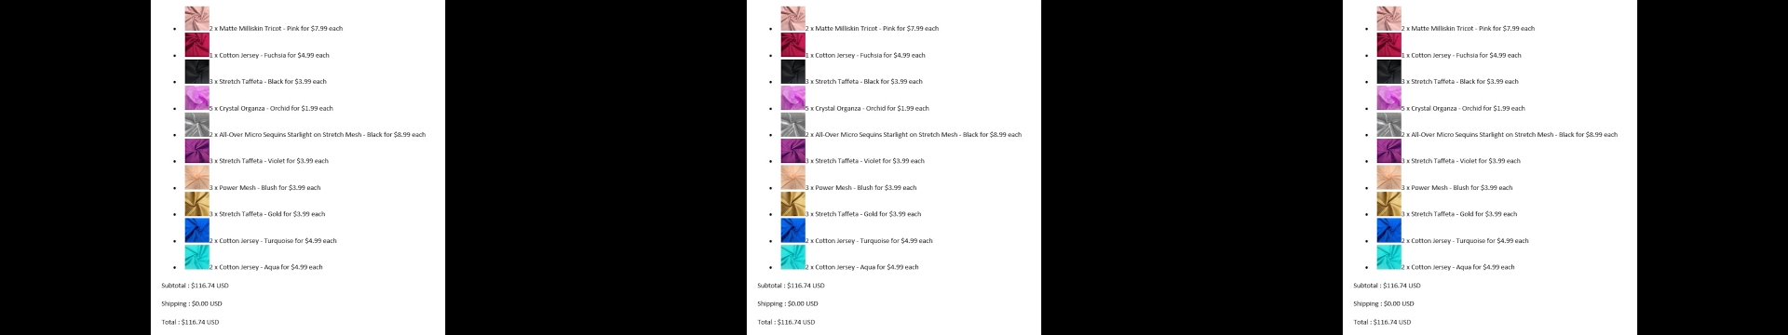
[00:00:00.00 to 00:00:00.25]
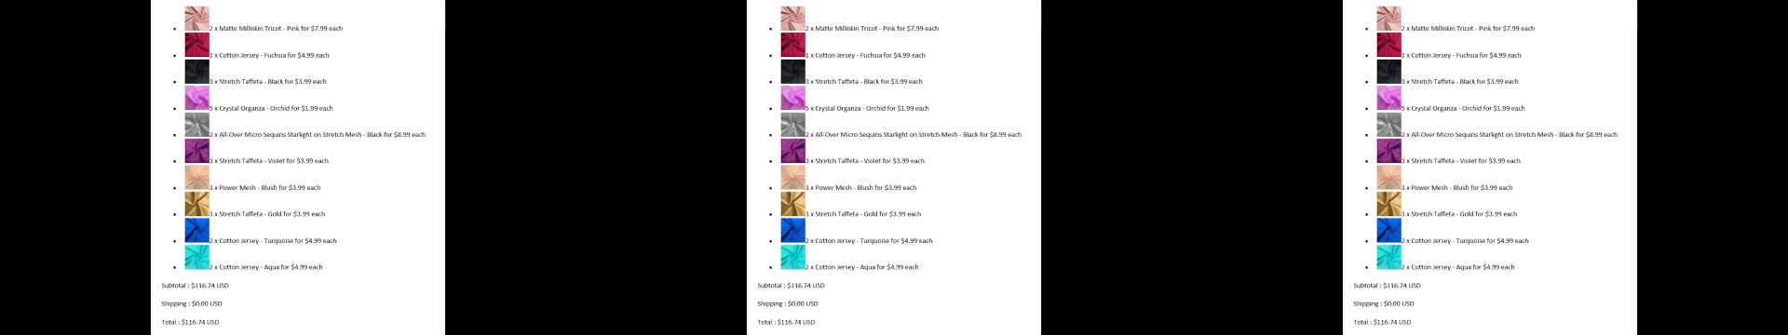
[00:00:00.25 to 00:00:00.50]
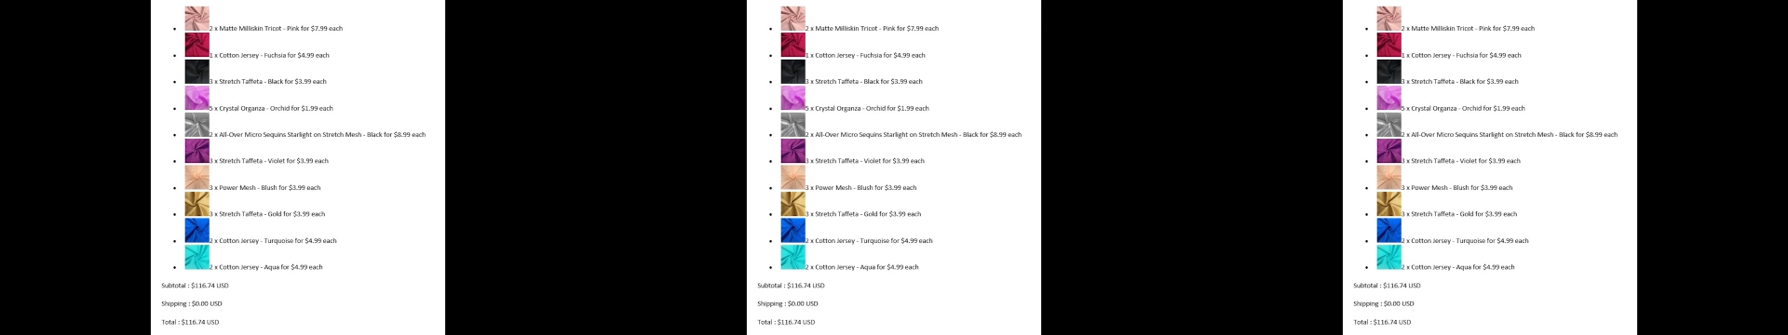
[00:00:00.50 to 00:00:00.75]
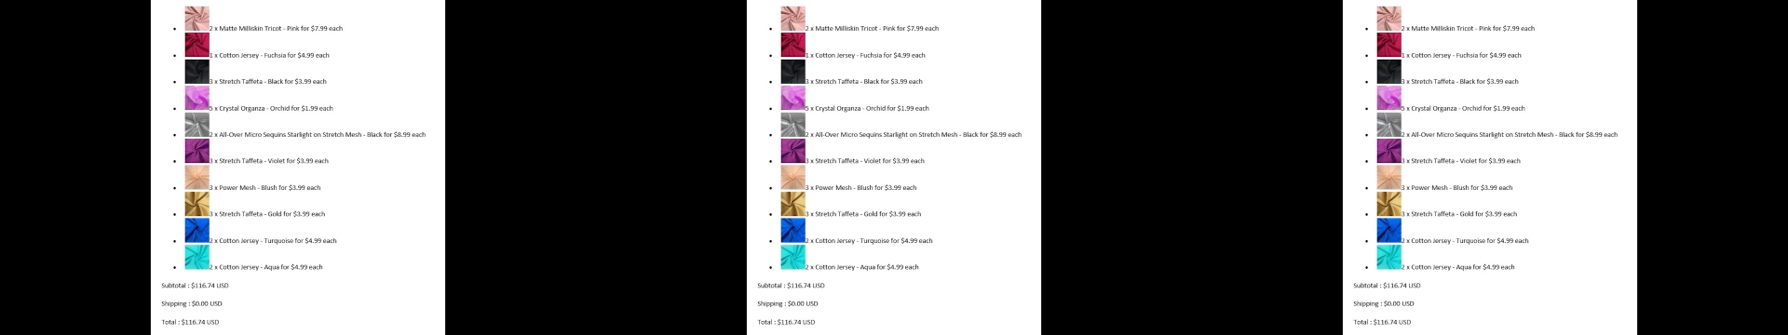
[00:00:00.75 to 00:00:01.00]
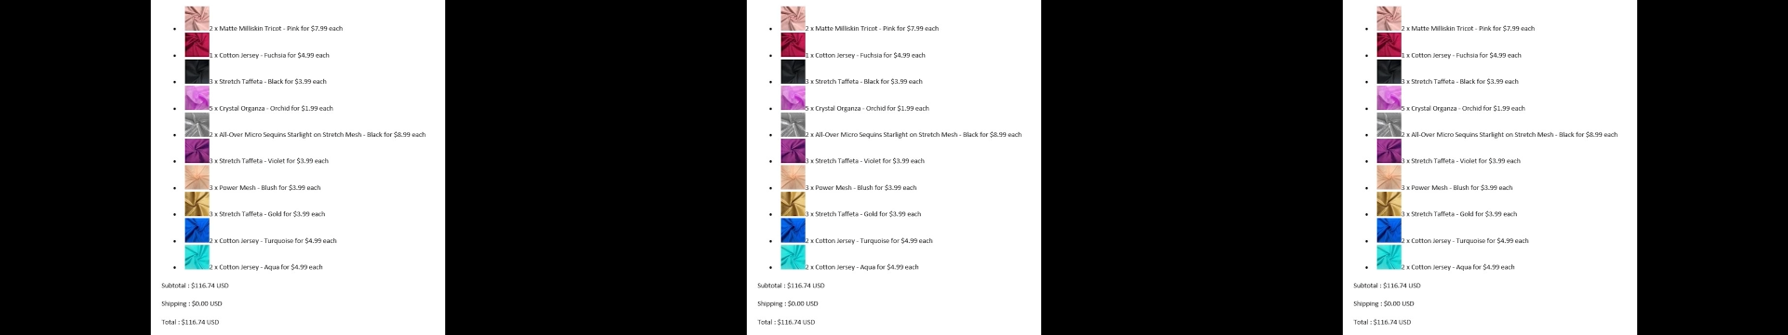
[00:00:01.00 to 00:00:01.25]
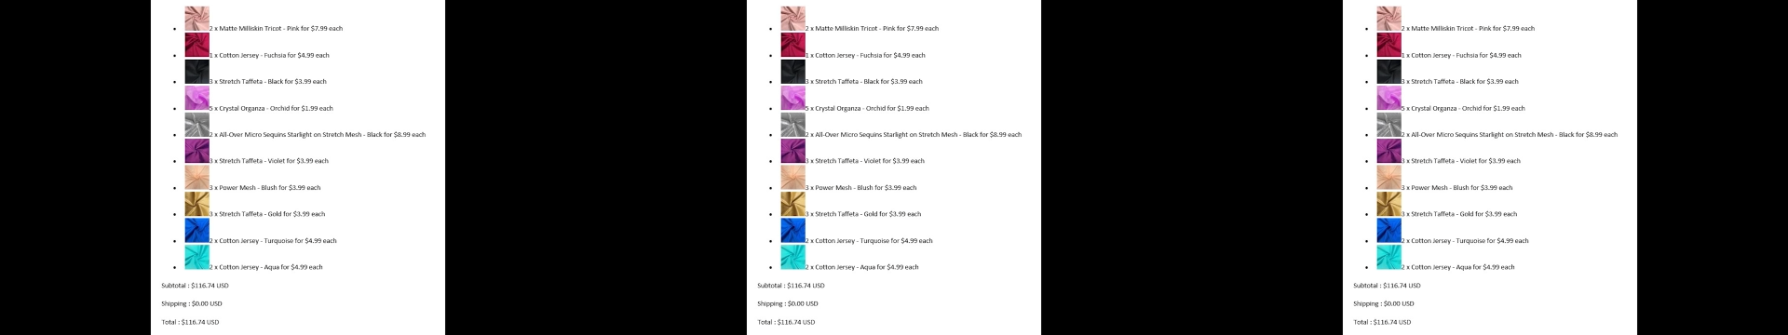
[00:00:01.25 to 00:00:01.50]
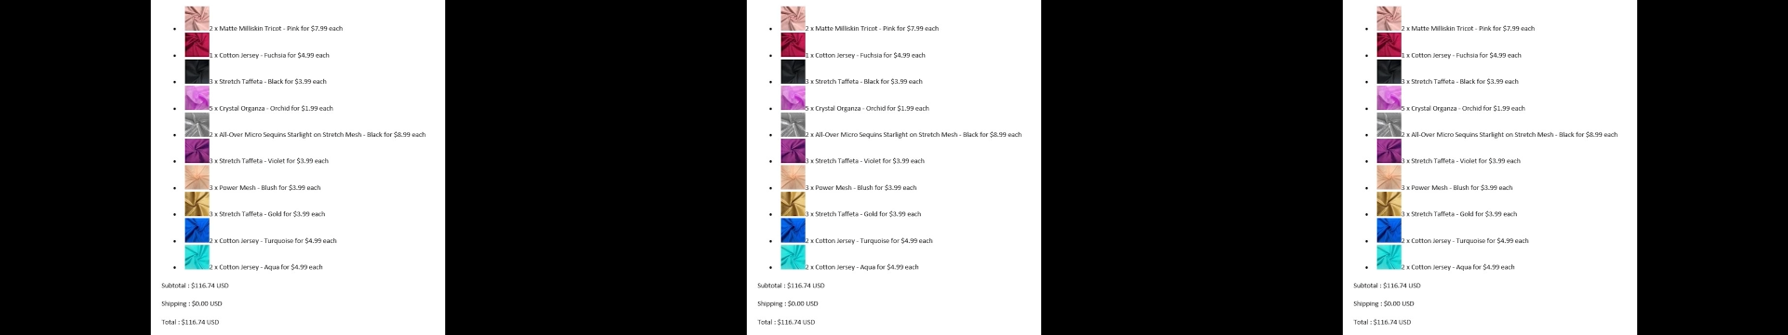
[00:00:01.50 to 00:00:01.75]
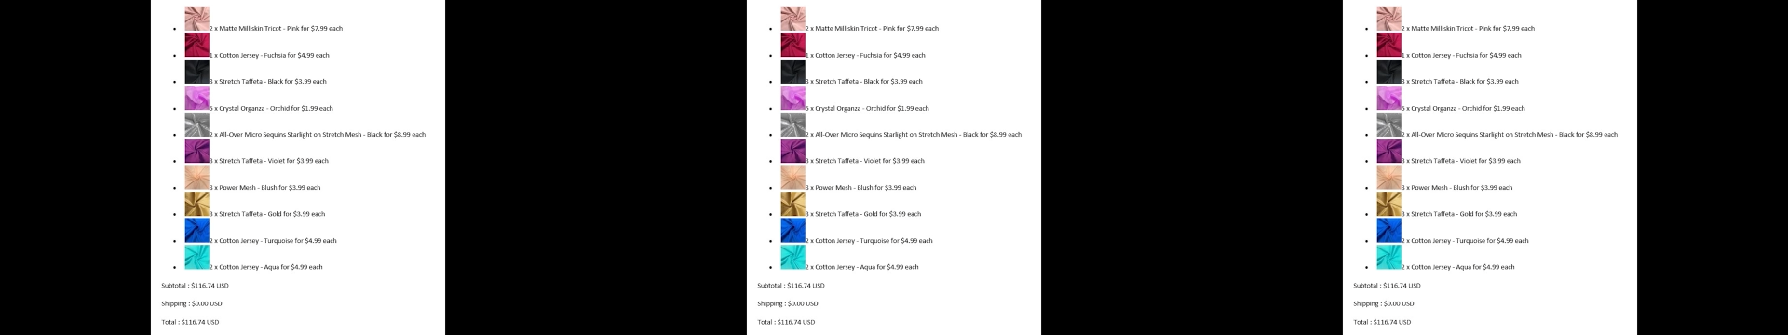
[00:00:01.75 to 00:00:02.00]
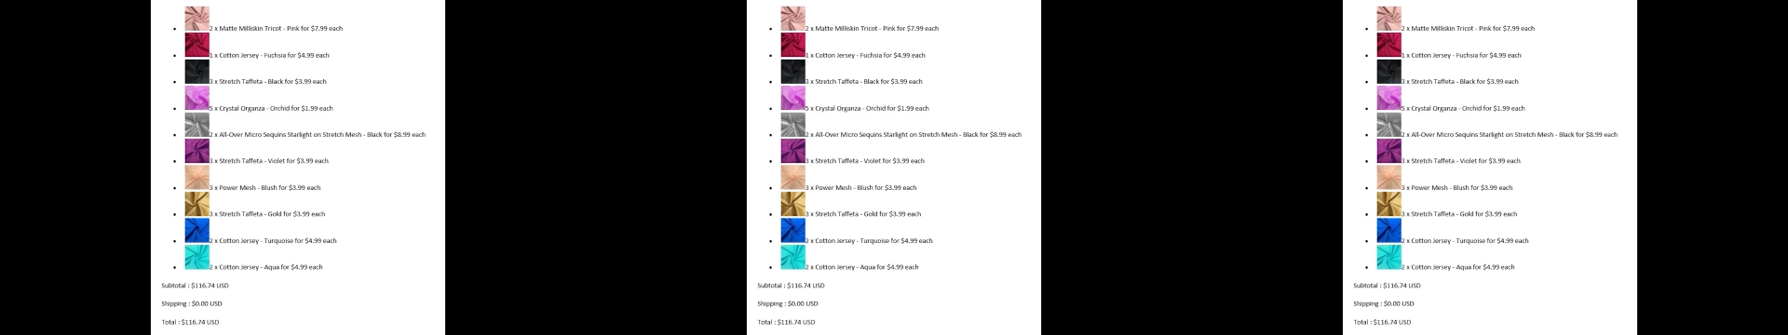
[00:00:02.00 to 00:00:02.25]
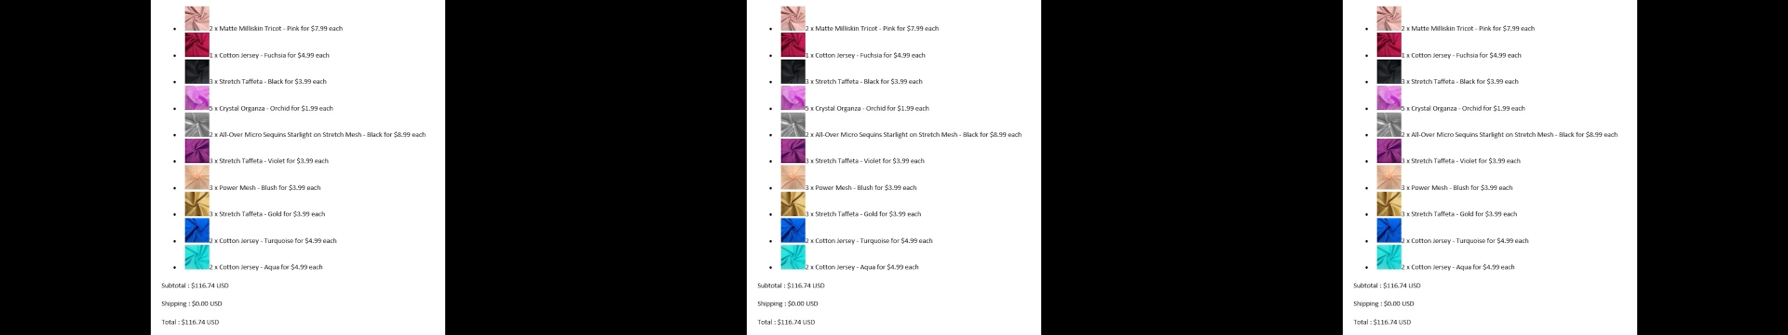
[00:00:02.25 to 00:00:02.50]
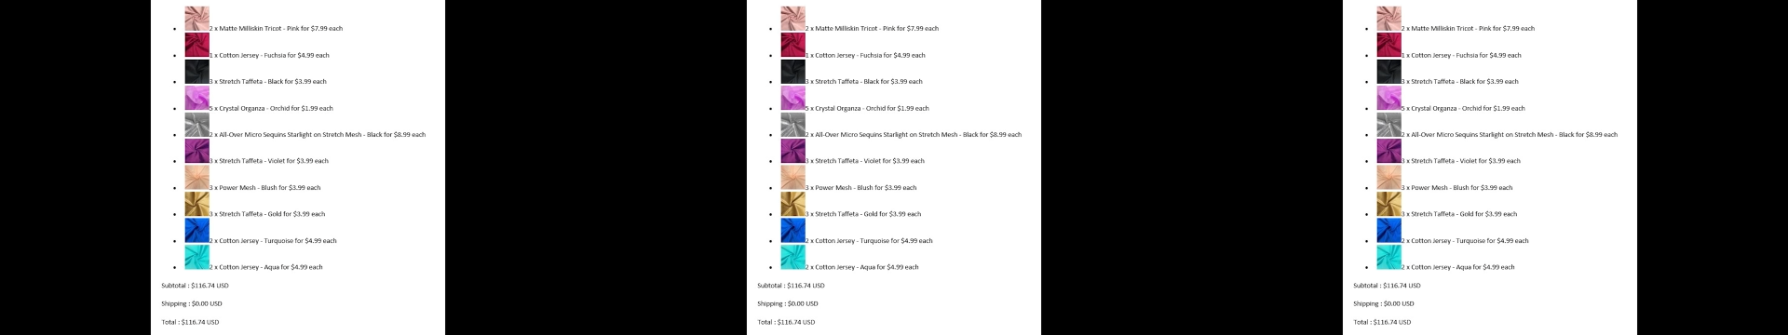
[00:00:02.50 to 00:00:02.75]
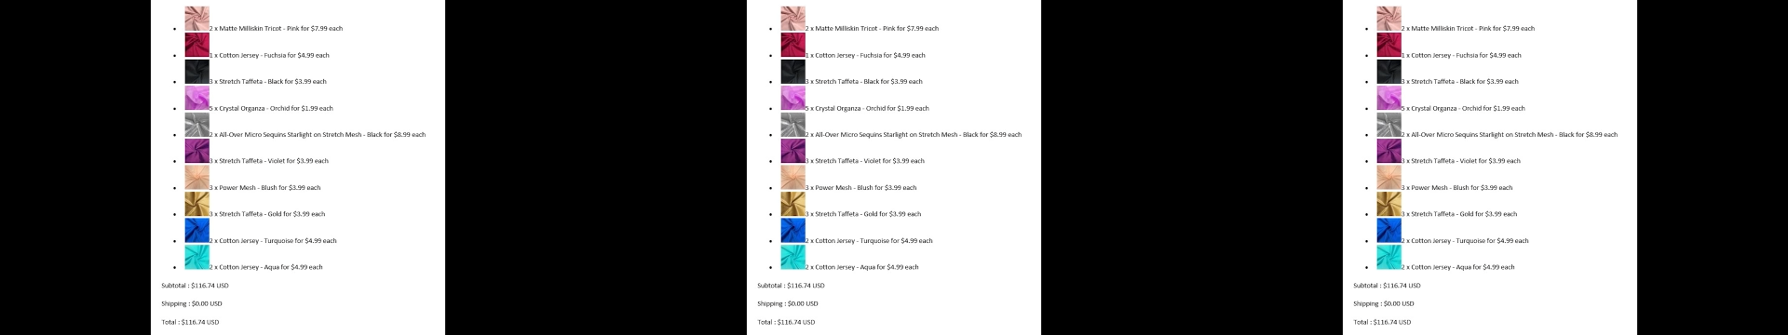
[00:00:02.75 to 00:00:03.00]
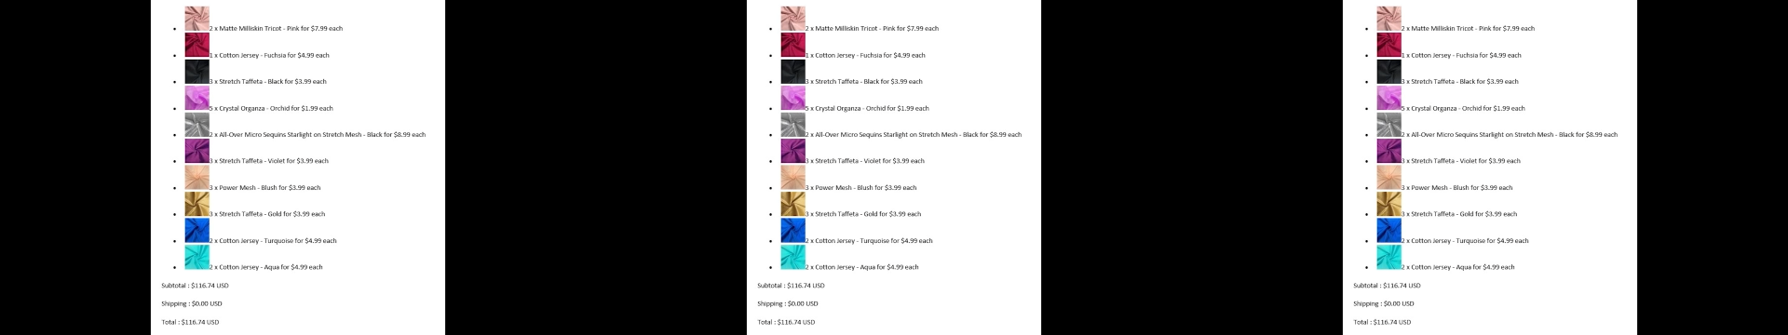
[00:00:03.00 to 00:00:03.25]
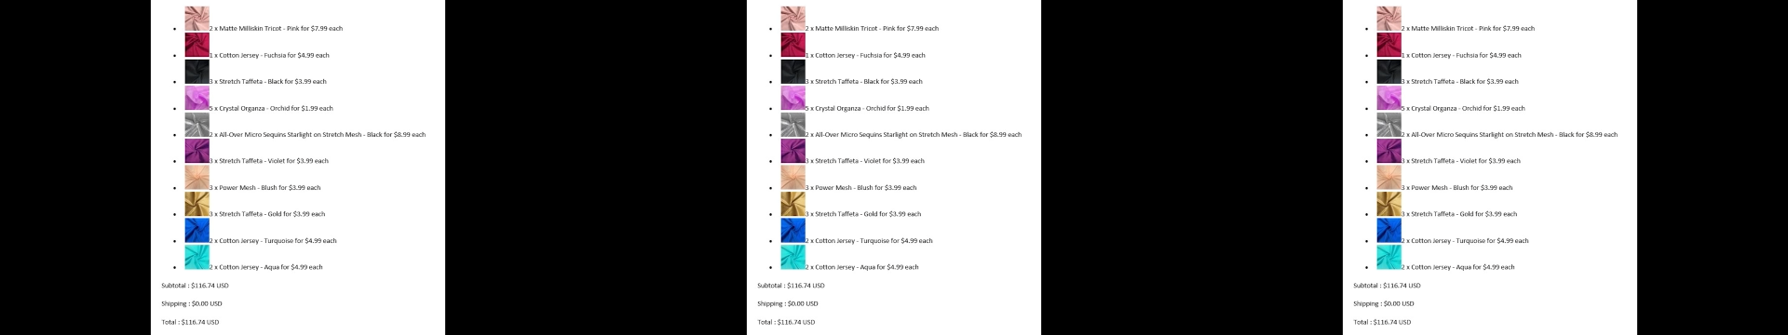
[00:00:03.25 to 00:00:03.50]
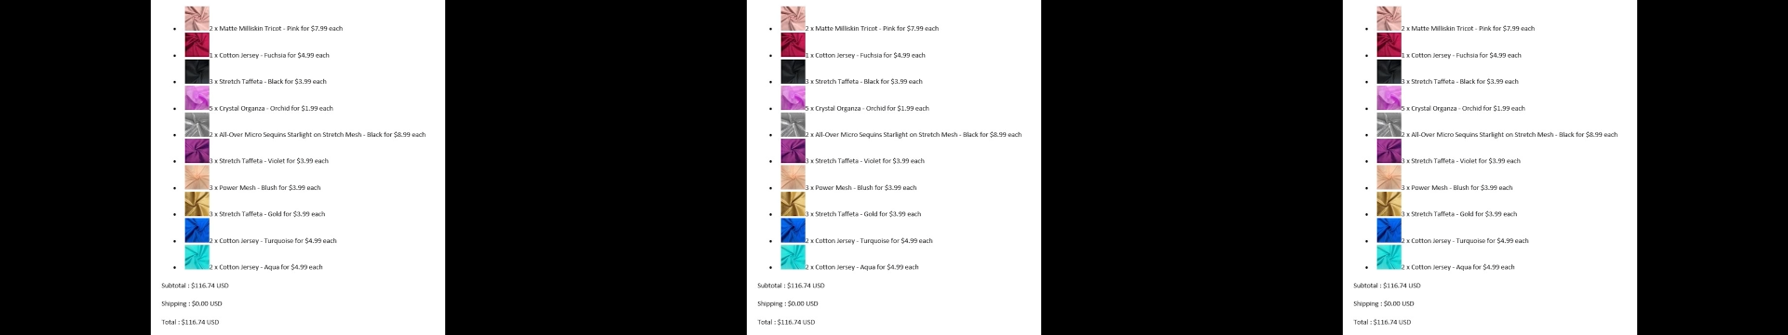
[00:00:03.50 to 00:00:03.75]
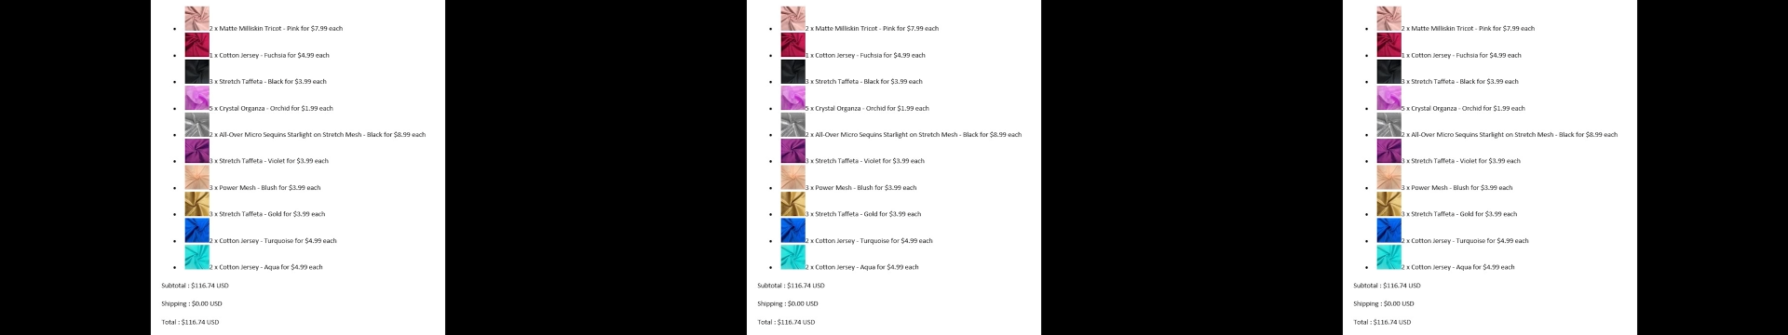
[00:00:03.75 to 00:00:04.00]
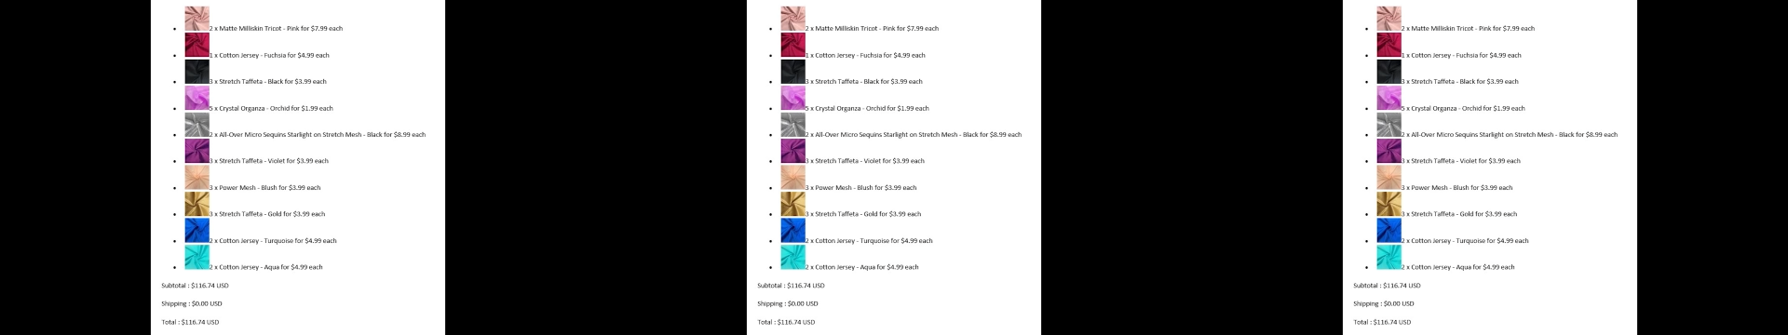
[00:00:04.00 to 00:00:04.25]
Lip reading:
[unreadable: no face in view]